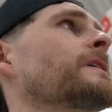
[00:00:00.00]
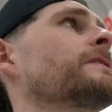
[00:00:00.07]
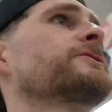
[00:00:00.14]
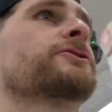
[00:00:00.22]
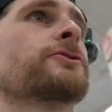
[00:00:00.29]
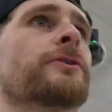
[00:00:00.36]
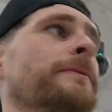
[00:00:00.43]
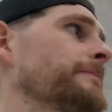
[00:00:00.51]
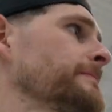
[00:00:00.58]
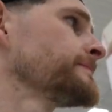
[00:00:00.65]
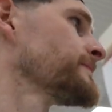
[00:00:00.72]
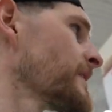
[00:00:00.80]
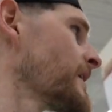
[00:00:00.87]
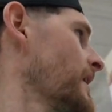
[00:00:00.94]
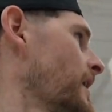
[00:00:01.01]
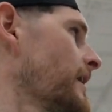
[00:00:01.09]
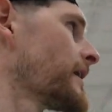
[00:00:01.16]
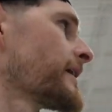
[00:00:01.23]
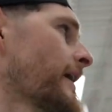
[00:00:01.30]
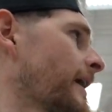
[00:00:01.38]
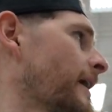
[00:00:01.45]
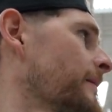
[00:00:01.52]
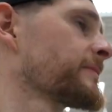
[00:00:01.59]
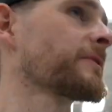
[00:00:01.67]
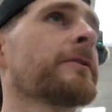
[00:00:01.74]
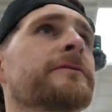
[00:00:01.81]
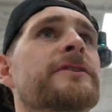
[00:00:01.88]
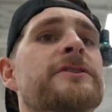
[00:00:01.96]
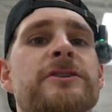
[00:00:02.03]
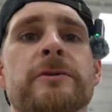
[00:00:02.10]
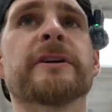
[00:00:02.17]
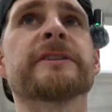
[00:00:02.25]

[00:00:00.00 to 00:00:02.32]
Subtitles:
Screw it, I am going to sew